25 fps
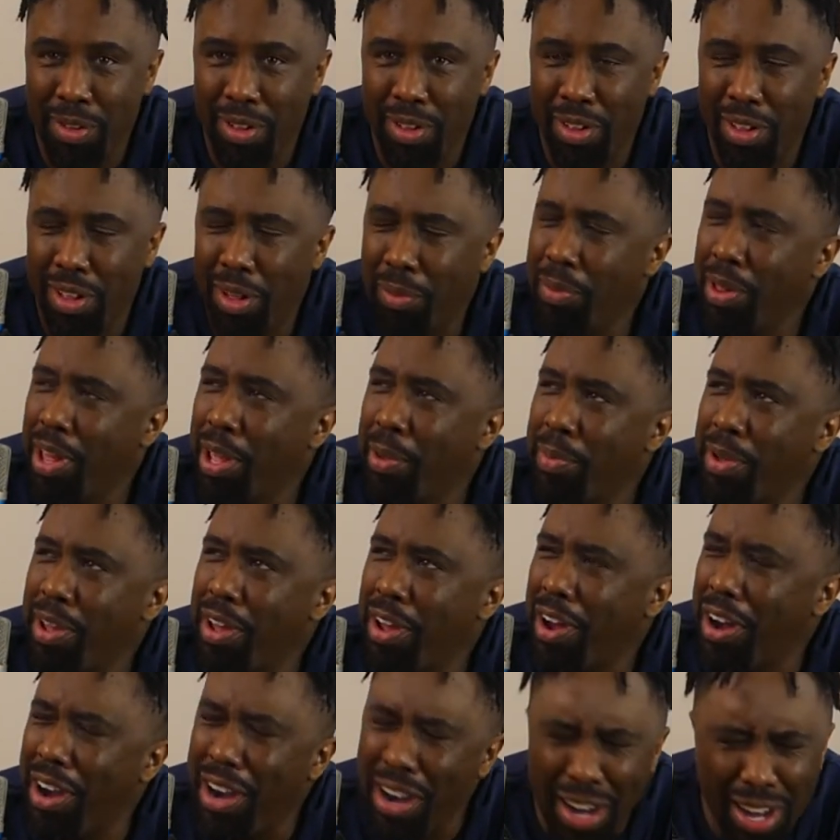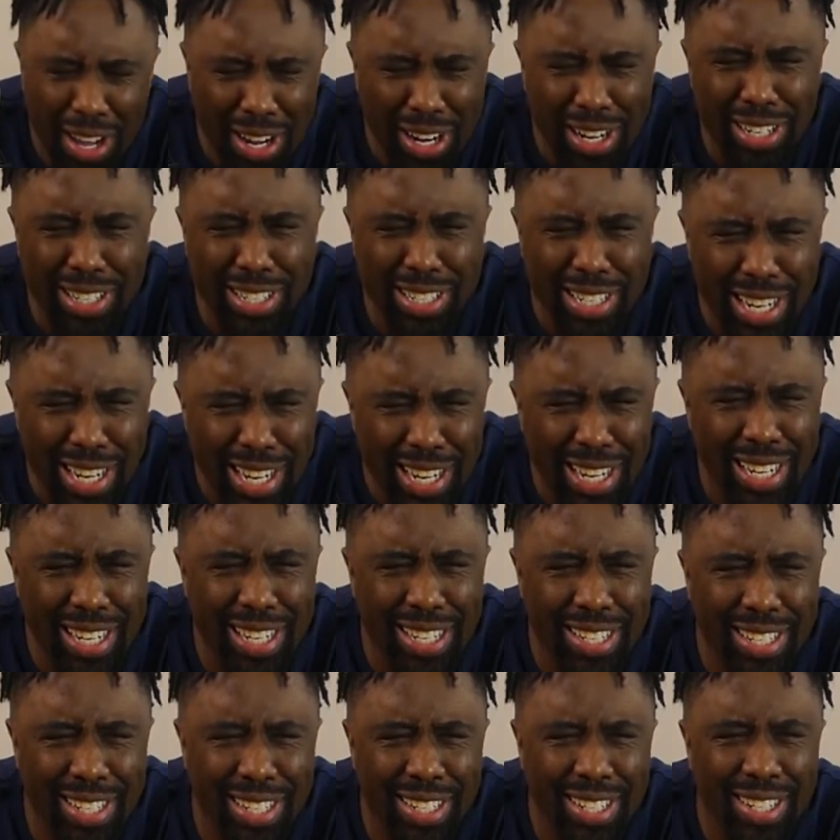I'm like, man, 100
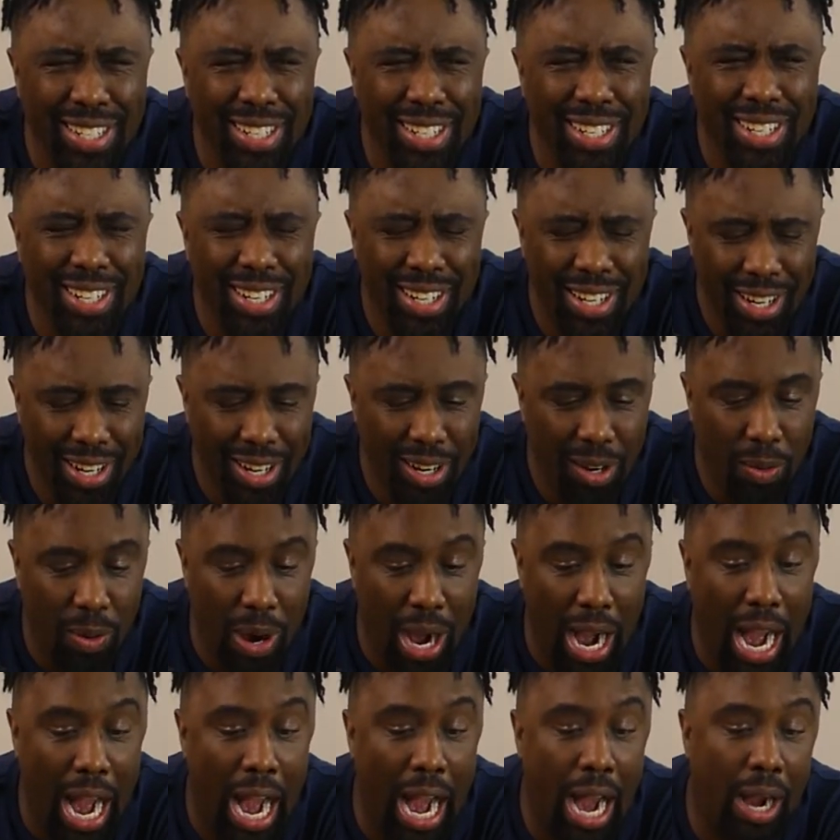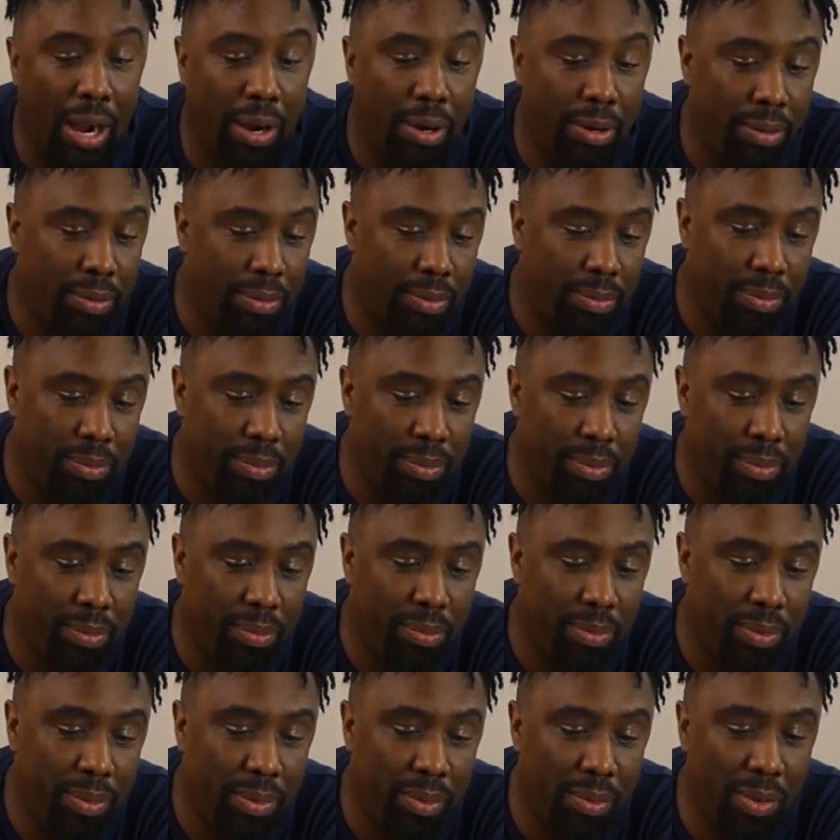G's? Wow.
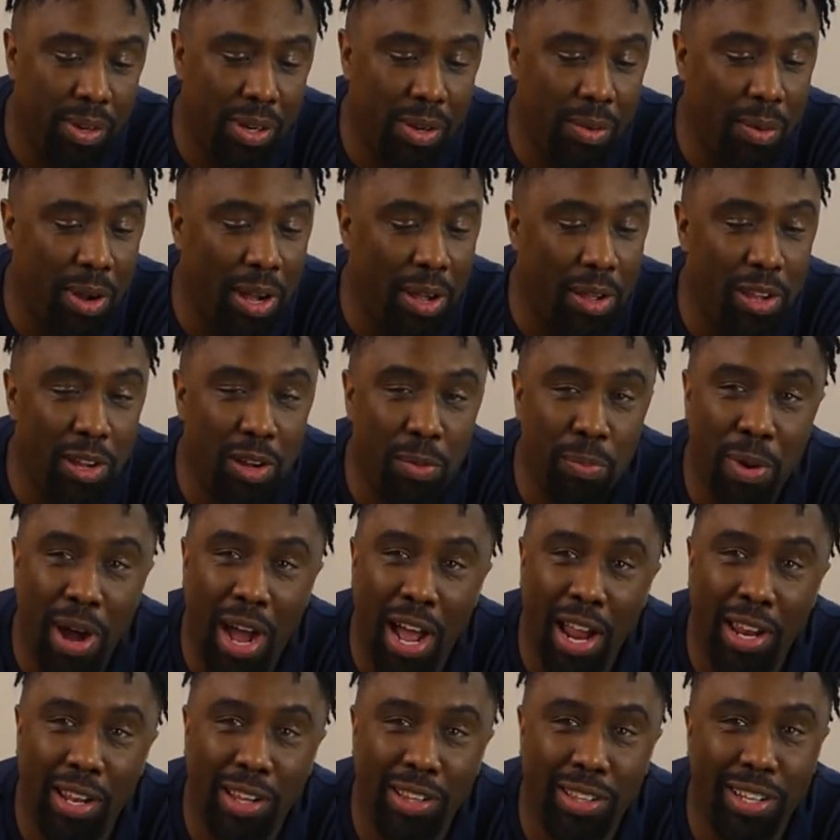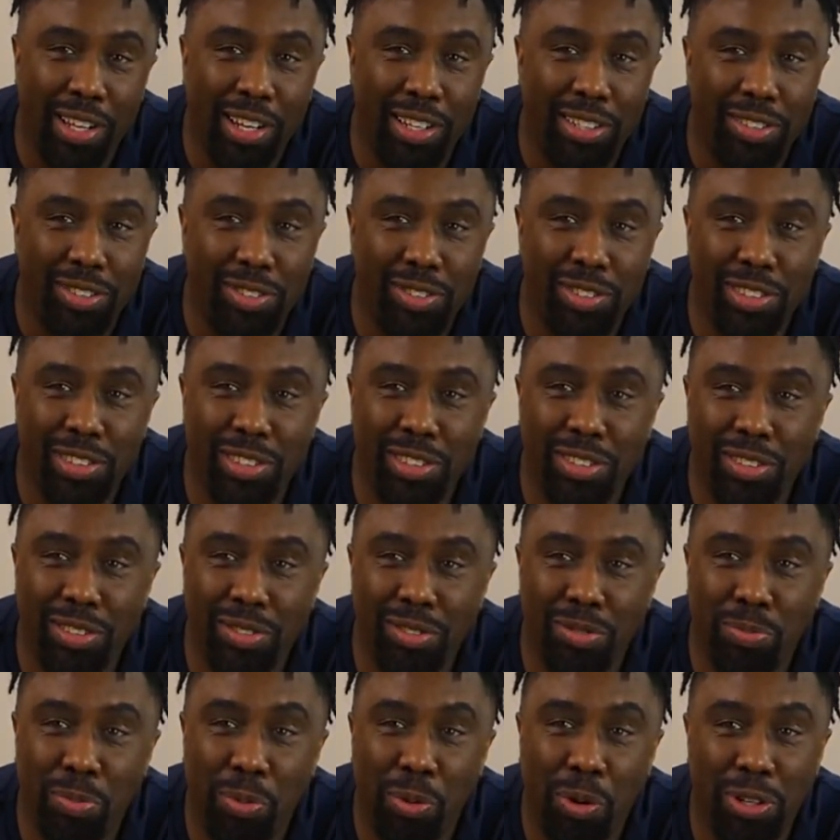You can buy a luxury
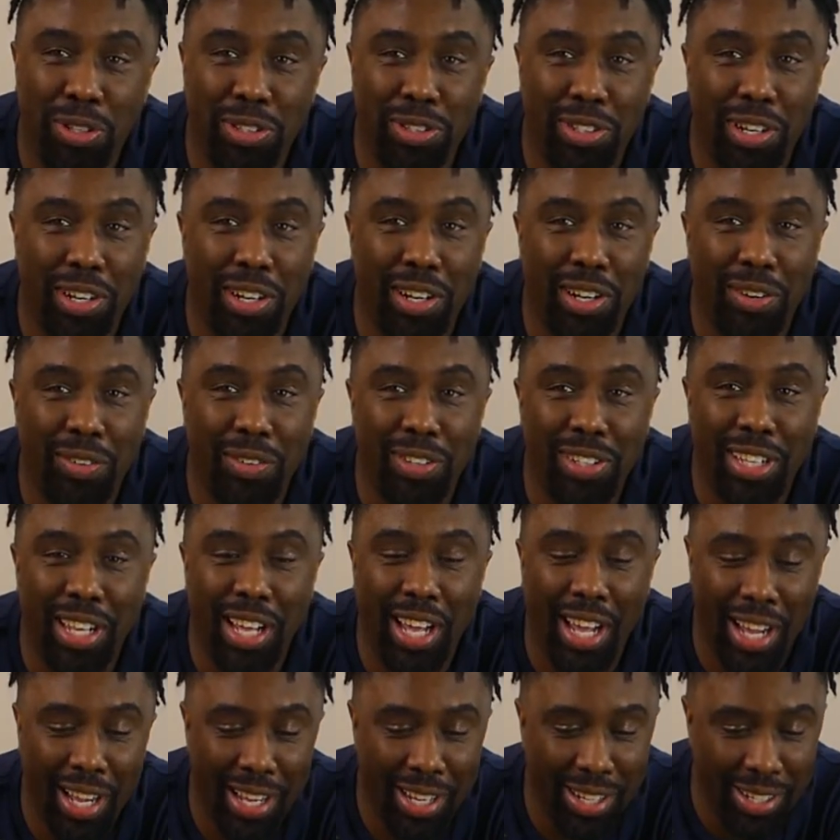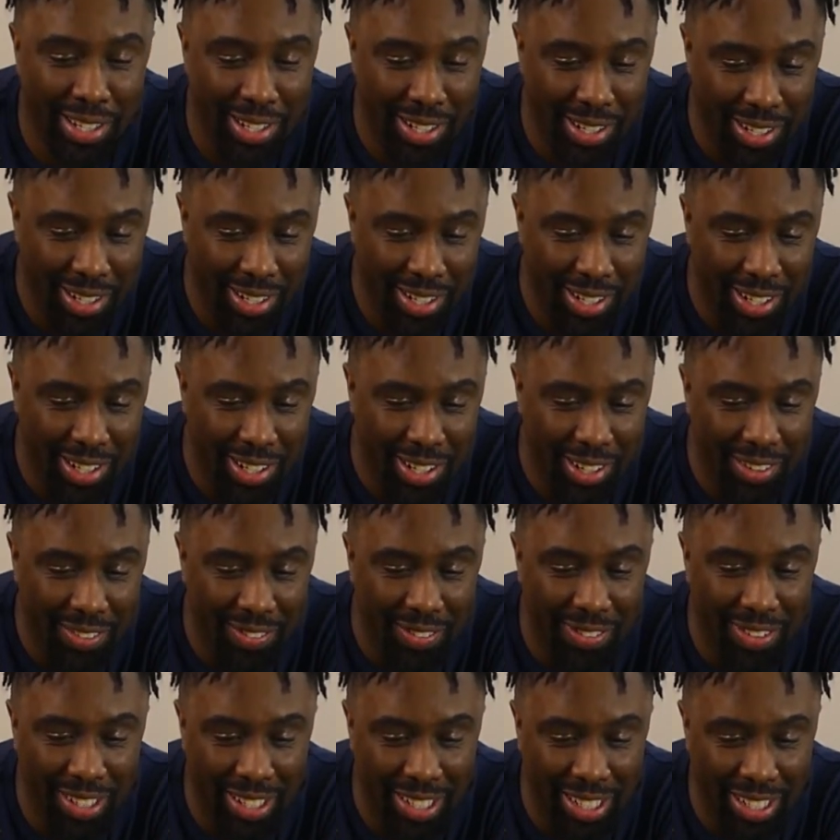sports car with that
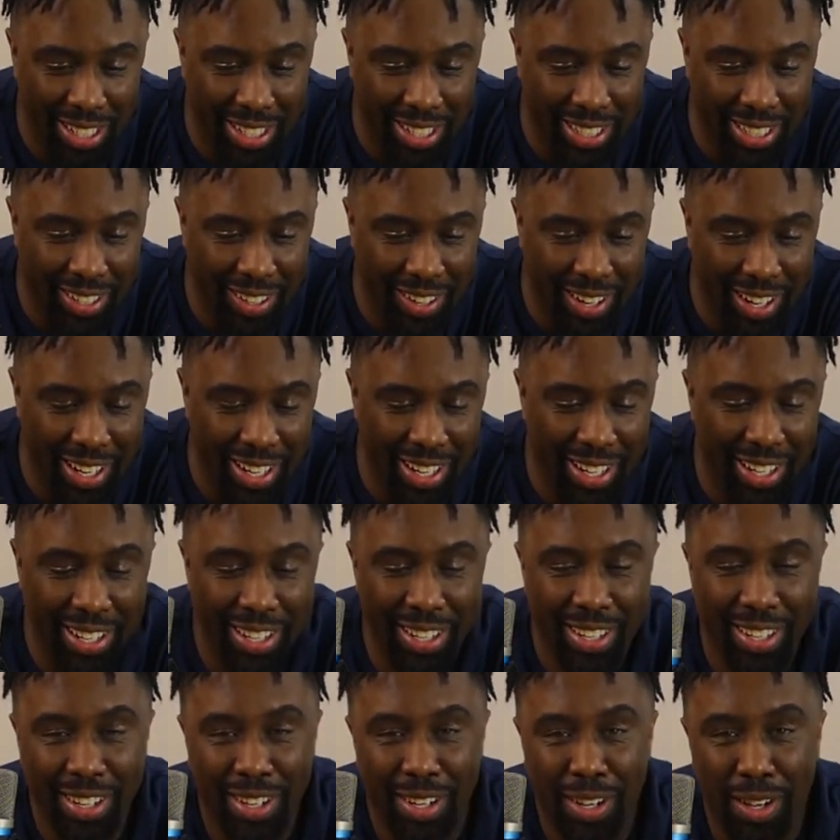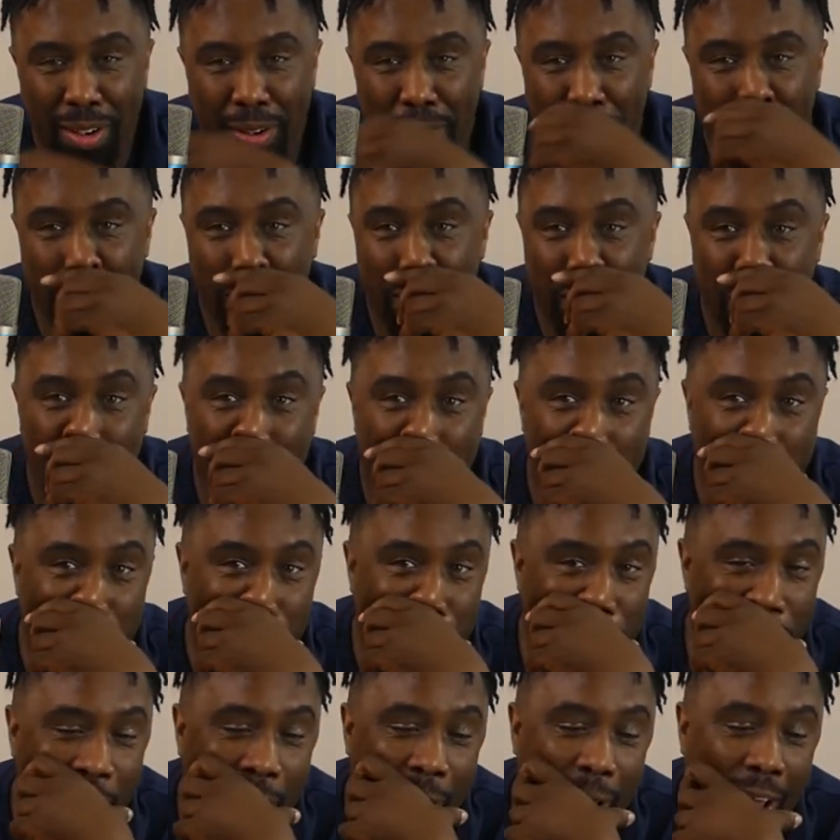for $100,000. Almost
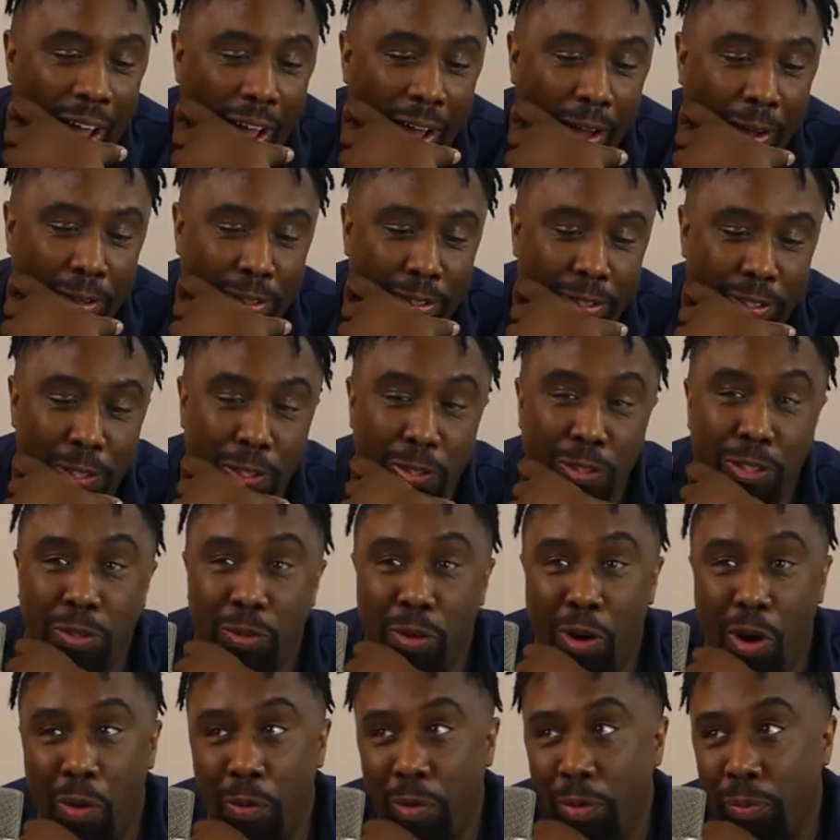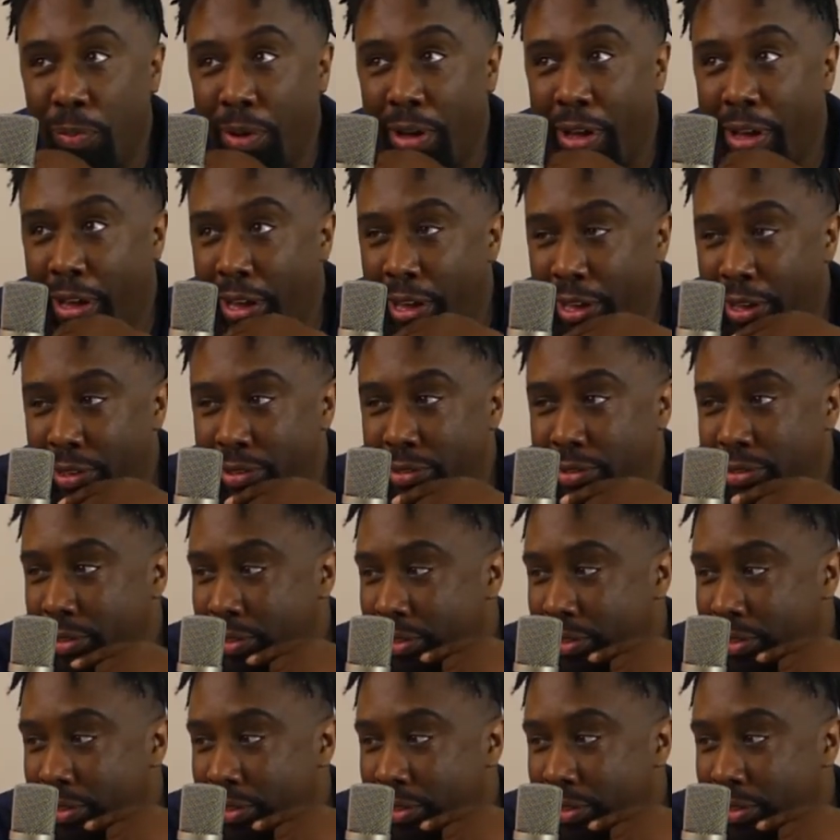buy a house. Used to almost buy a house. You know what